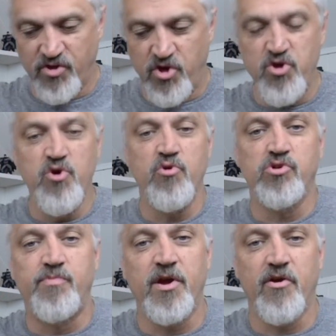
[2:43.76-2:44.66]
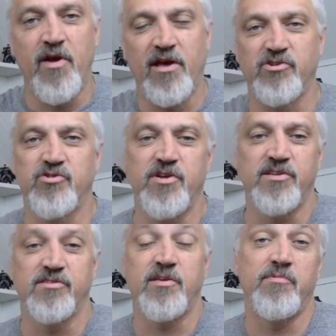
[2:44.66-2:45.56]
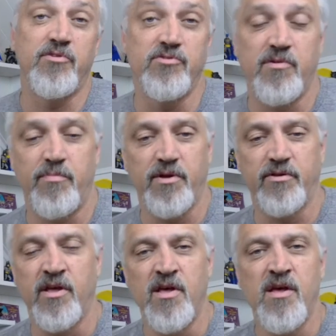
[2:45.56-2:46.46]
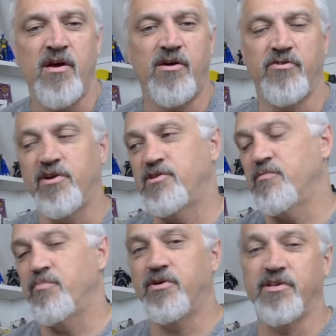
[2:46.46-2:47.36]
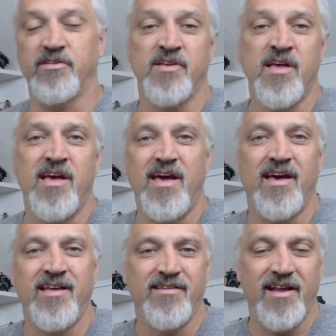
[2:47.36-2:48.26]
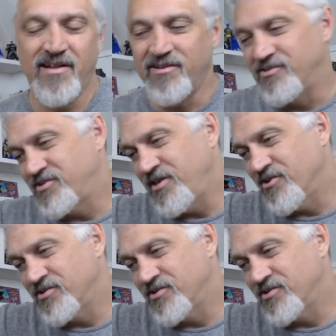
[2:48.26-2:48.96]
huge, big around trees that they would use to build all their ancient buildings. Not a little cedar